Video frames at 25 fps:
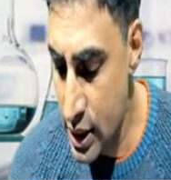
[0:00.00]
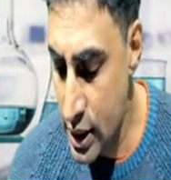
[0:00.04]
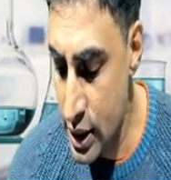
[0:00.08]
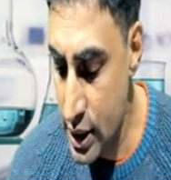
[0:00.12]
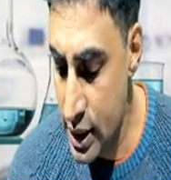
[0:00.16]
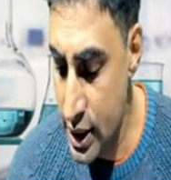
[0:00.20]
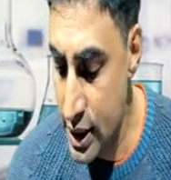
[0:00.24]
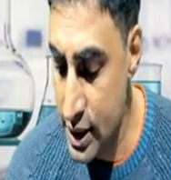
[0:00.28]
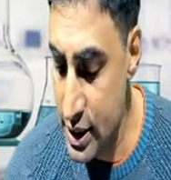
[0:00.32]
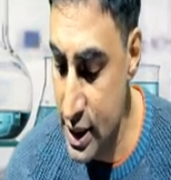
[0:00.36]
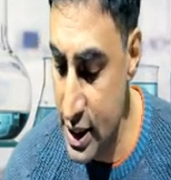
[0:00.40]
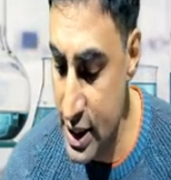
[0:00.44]

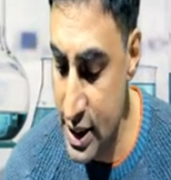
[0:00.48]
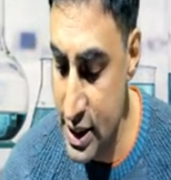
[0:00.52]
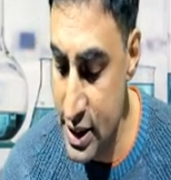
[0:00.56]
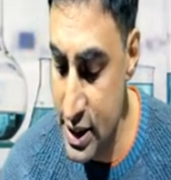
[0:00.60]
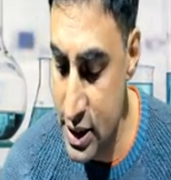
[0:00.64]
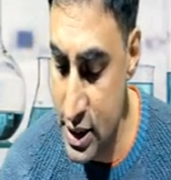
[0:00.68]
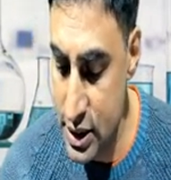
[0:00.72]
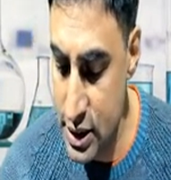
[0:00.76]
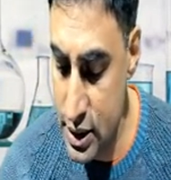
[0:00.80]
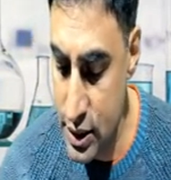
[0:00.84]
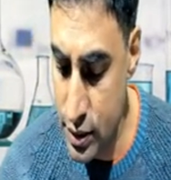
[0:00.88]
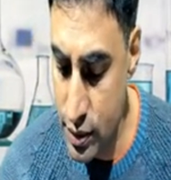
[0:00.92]
In
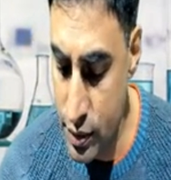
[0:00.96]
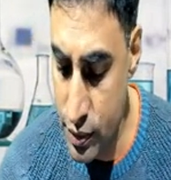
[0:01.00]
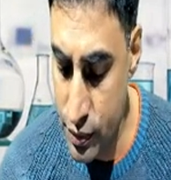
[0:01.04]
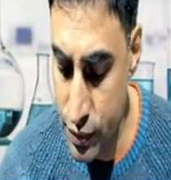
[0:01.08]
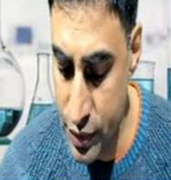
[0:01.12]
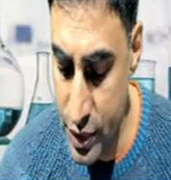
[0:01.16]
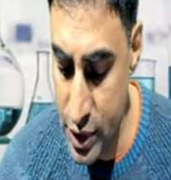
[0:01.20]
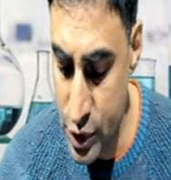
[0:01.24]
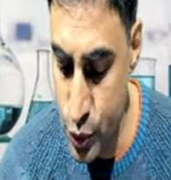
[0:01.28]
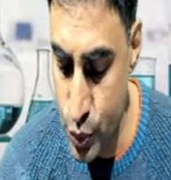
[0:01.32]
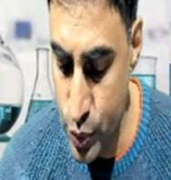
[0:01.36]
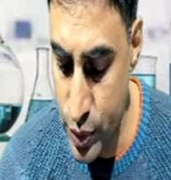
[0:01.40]
this,
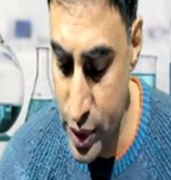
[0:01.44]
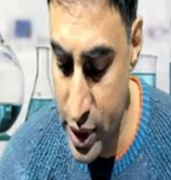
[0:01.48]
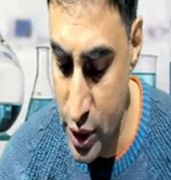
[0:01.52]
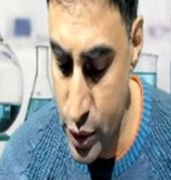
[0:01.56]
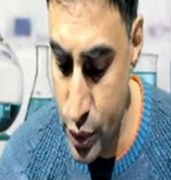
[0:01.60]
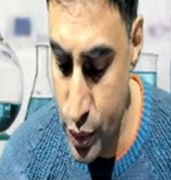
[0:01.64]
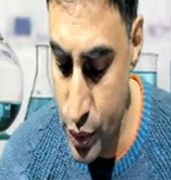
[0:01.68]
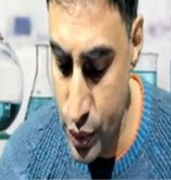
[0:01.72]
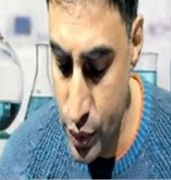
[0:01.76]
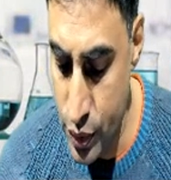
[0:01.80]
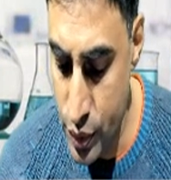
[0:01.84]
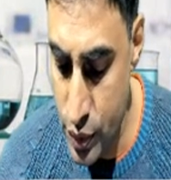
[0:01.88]
first we'll
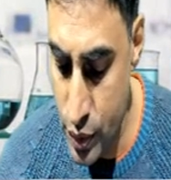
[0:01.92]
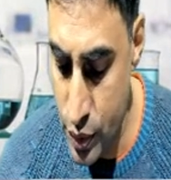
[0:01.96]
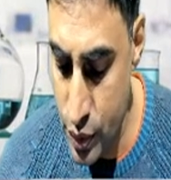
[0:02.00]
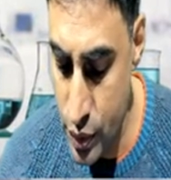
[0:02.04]
do